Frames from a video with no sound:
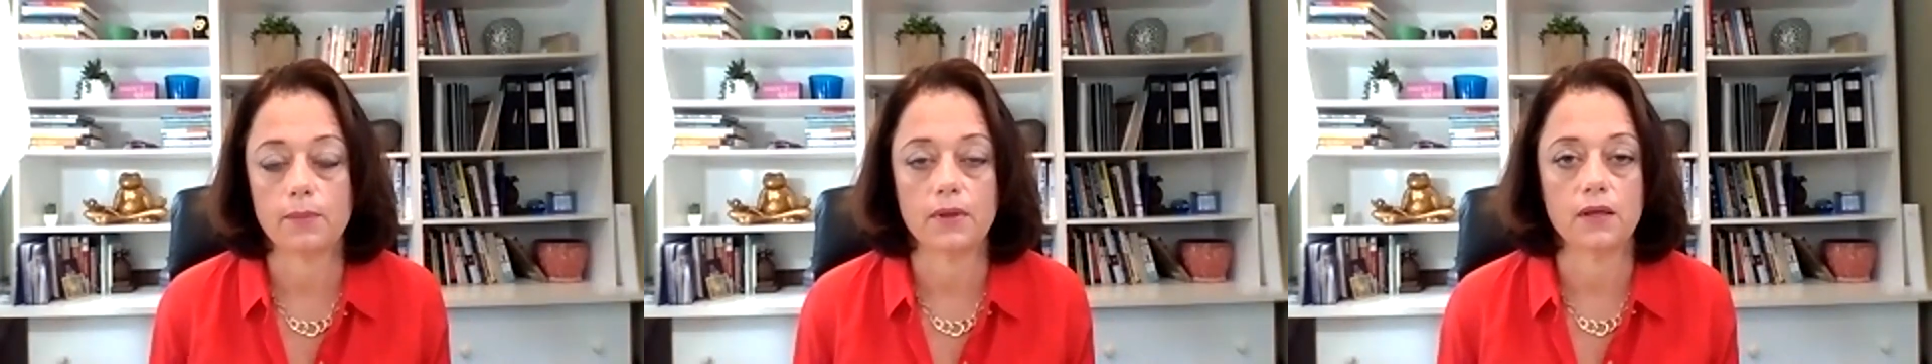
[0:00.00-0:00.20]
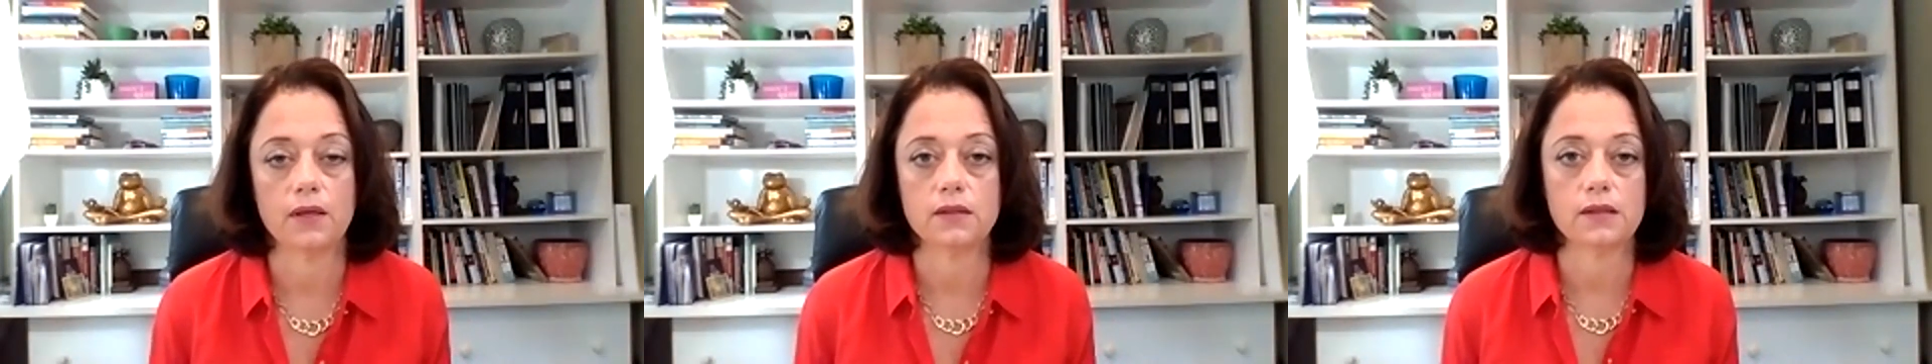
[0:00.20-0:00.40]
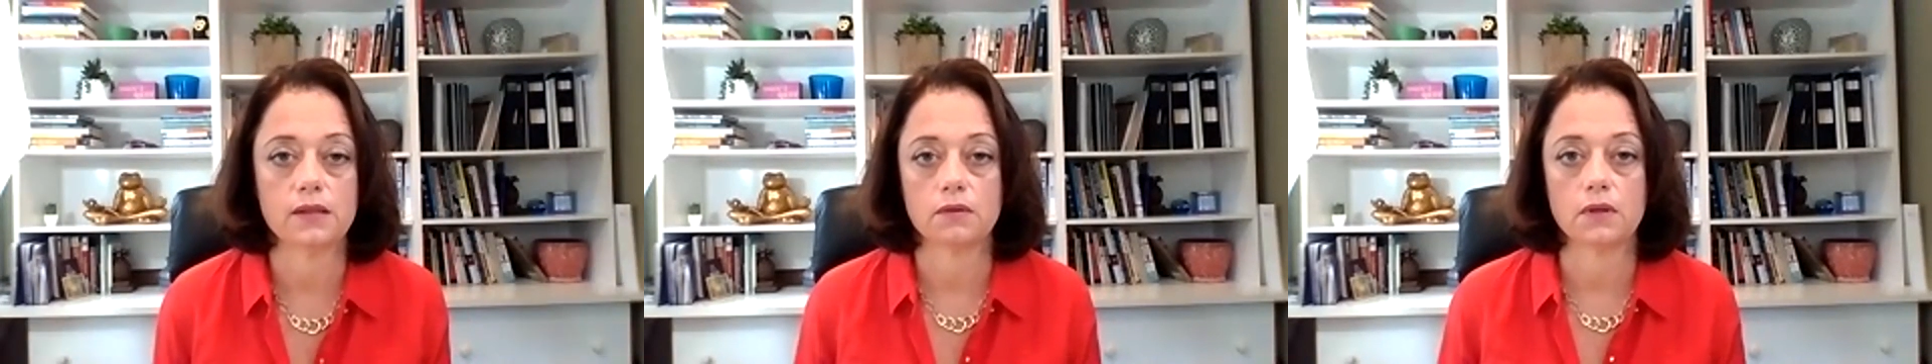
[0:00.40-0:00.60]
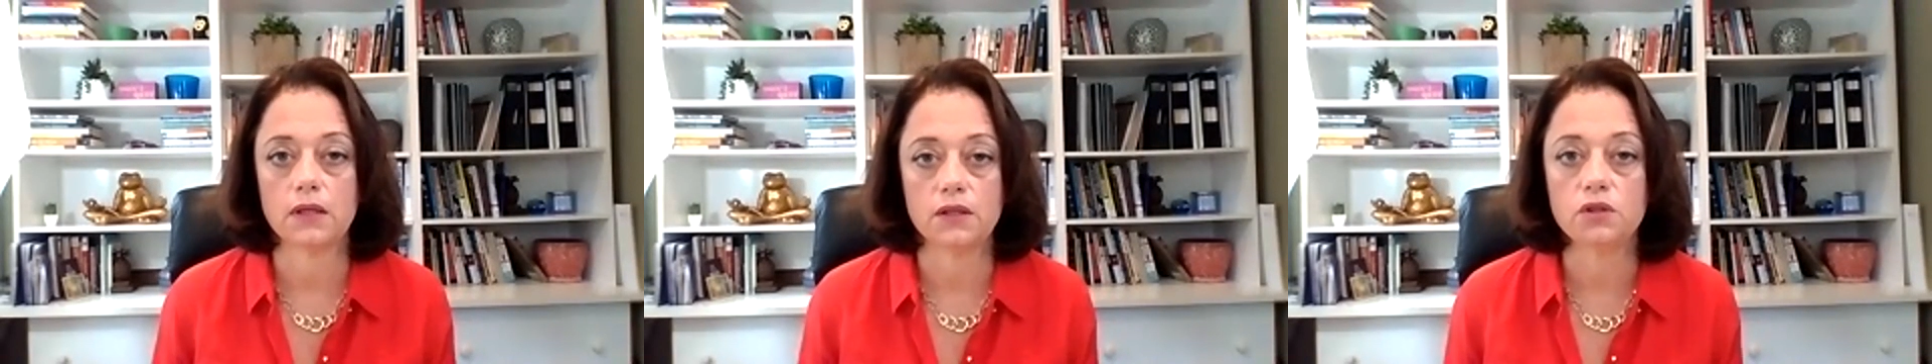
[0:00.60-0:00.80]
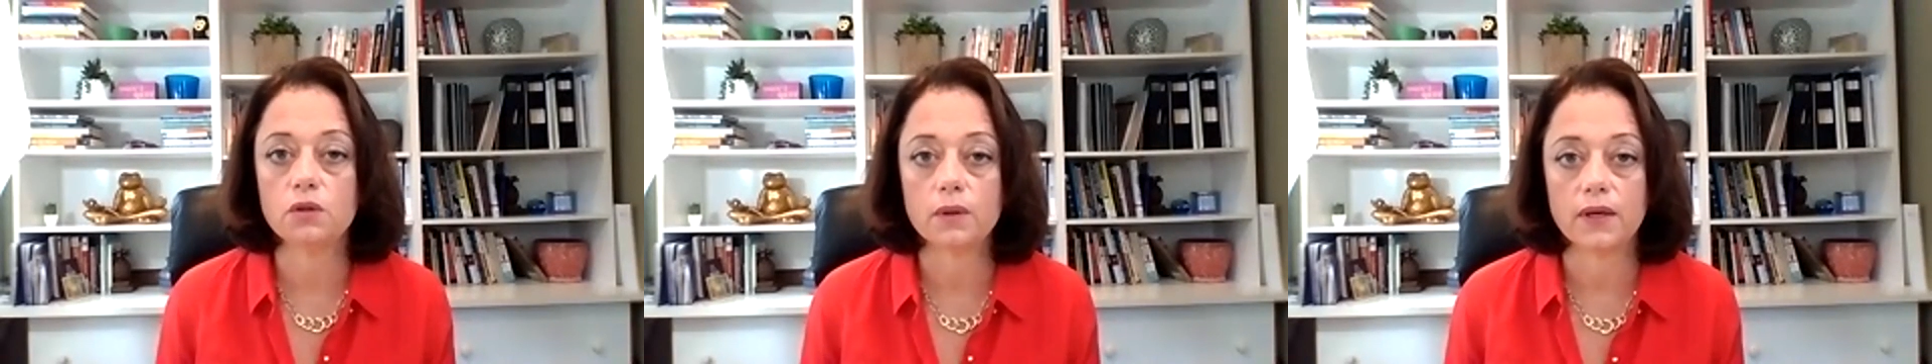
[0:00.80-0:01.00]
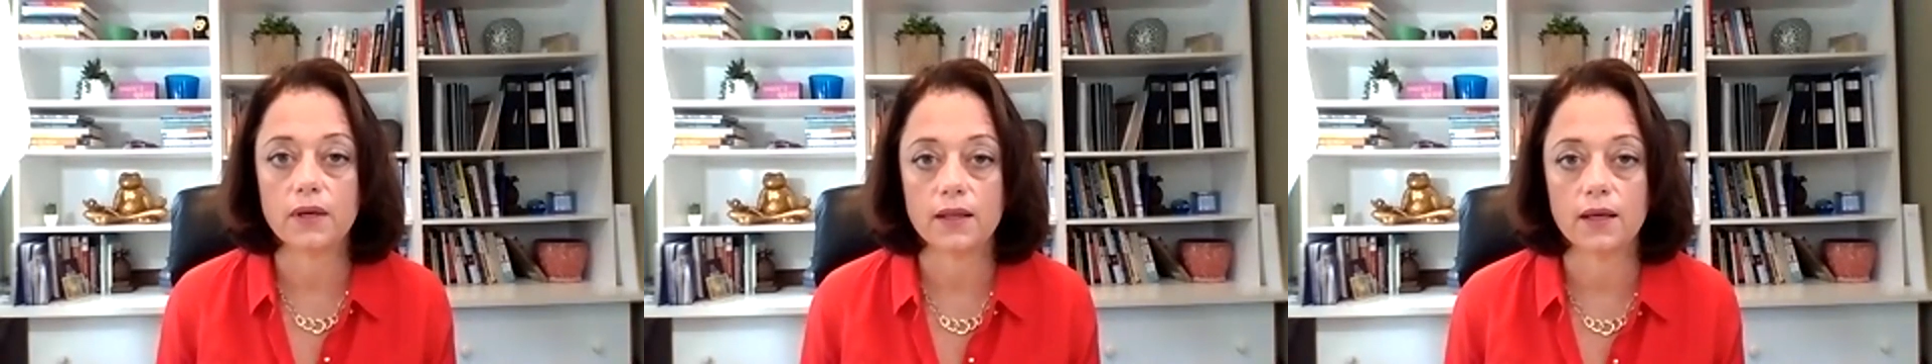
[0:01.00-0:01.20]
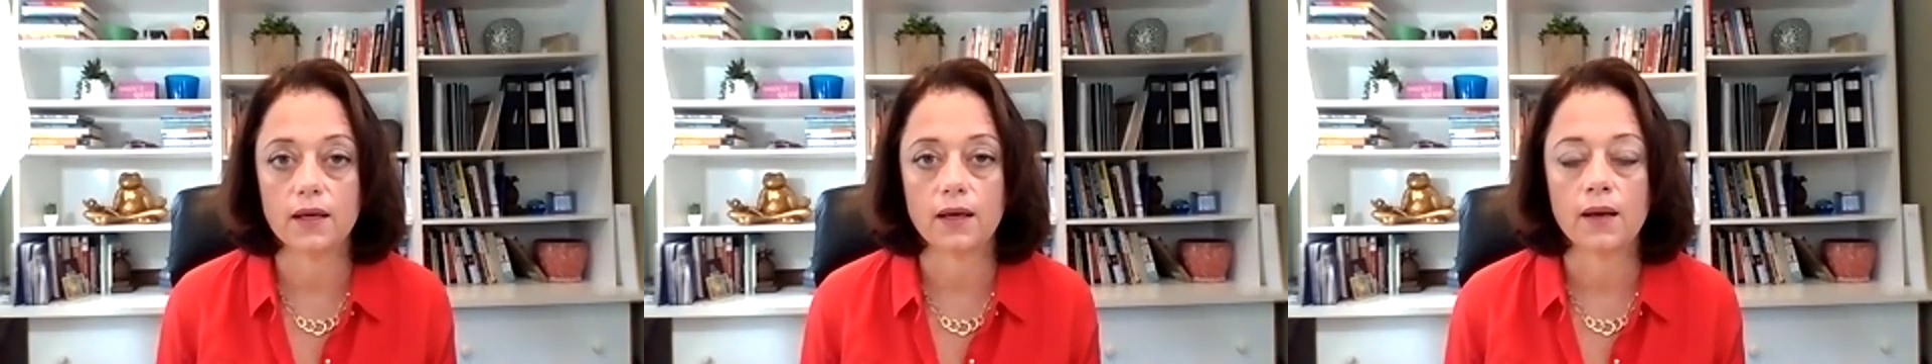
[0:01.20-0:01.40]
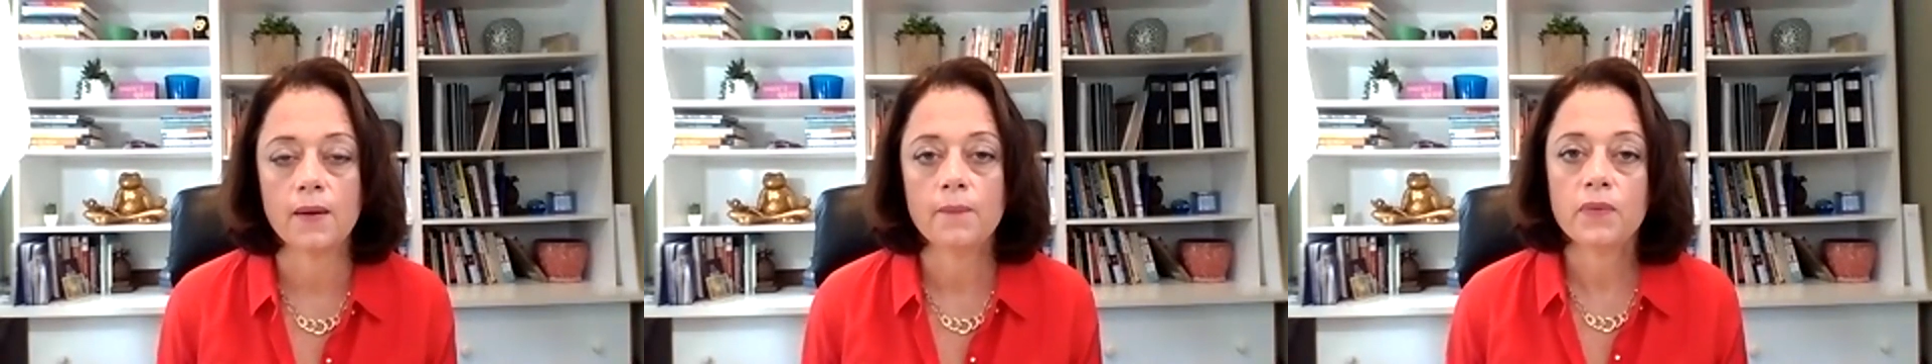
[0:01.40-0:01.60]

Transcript: and it doesn't really do anything.